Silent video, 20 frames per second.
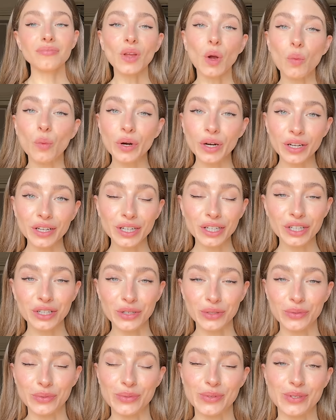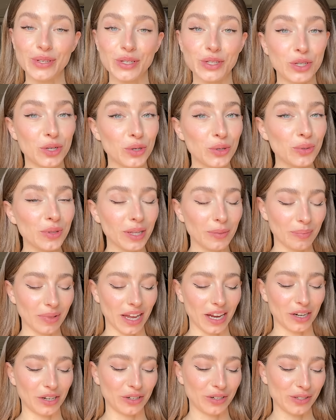We're gonna use two lip
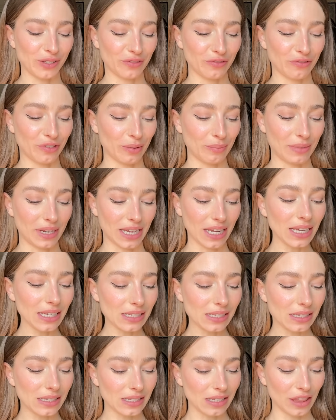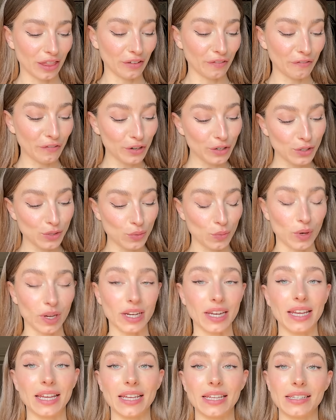liners from NYX. The first
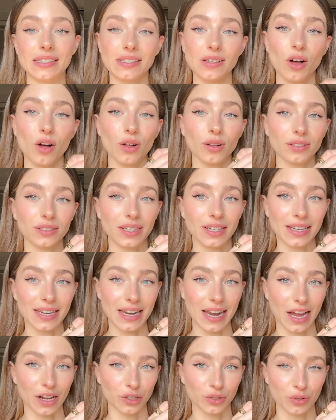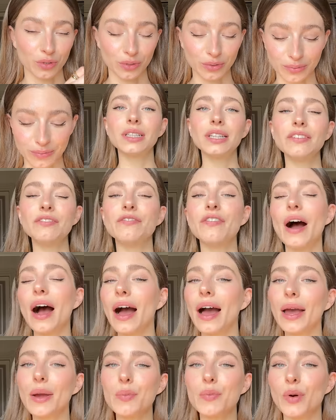one is called Natural. The
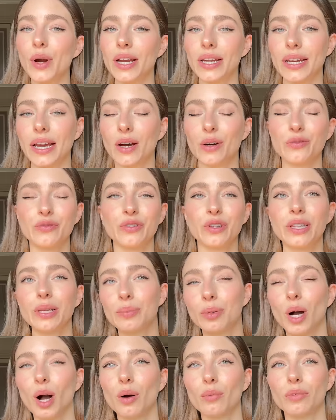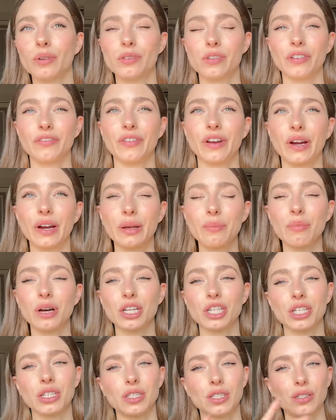vibe right now for lip combos are very
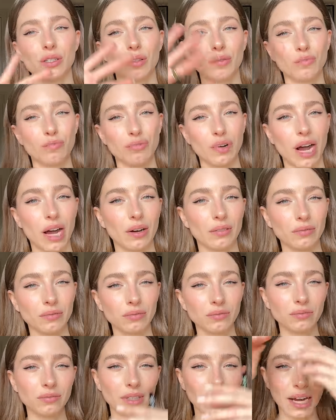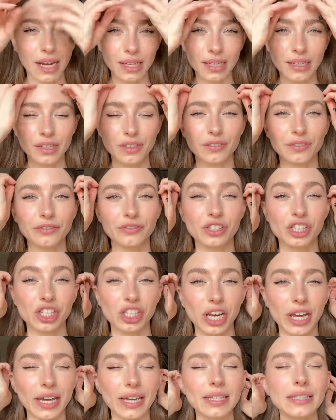much into the brown kind of
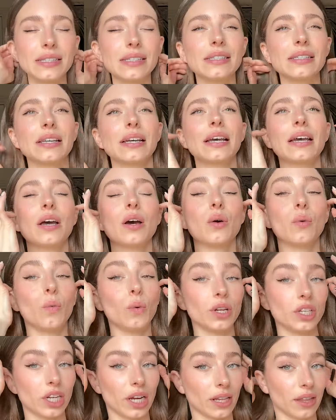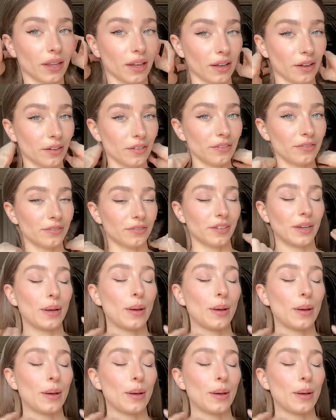shades, which I love.